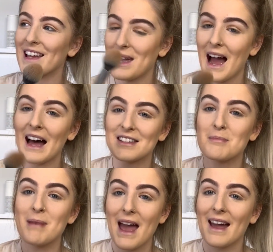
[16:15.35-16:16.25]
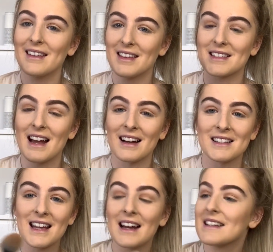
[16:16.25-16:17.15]
We had to beg this
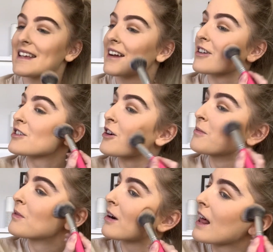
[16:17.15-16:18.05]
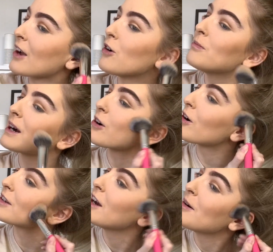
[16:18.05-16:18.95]
taxi guy to take us home. We were like, oh my
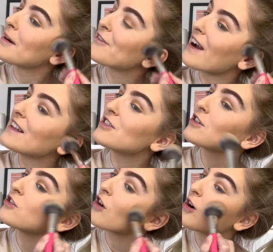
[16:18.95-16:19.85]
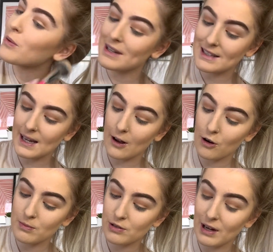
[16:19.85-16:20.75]
god, my friend's too drunk, we need to get
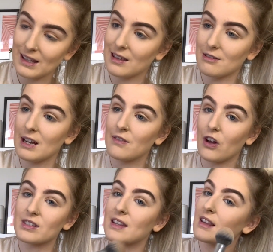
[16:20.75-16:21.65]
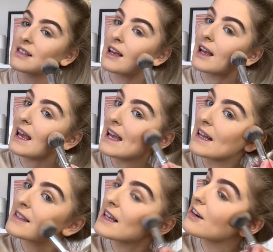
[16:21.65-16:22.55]
home. So like the three of us in this like
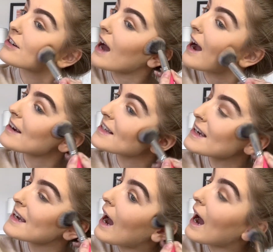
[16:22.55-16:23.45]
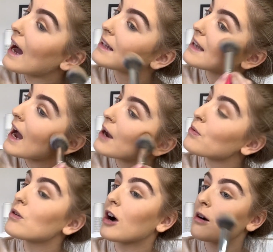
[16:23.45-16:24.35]
8-seater taxi, and I
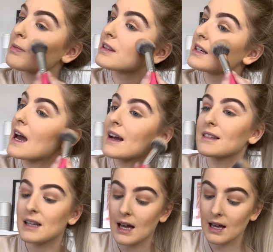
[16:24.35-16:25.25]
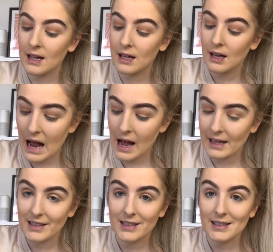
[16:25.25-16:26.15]
woke up the next day
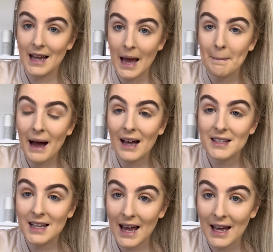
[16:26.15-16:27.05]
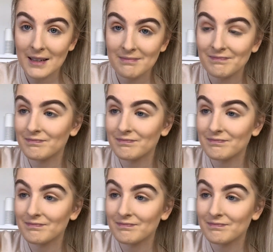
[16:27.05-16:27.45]
at 10 past 10.